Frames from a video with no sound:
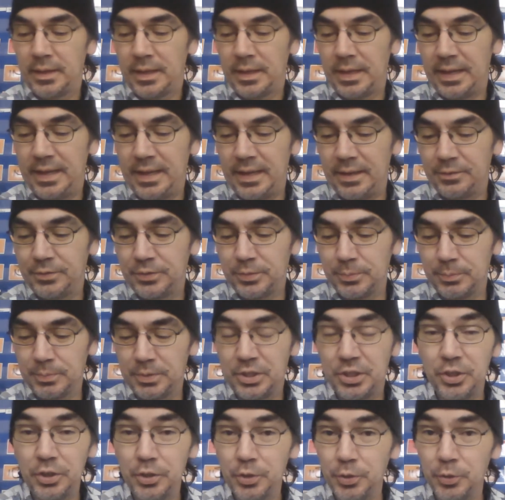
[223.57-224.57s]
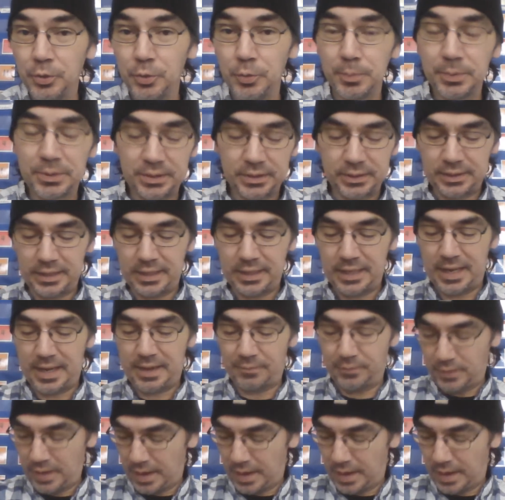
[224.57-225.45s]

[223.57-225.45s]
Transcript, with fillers: I have some cubes that have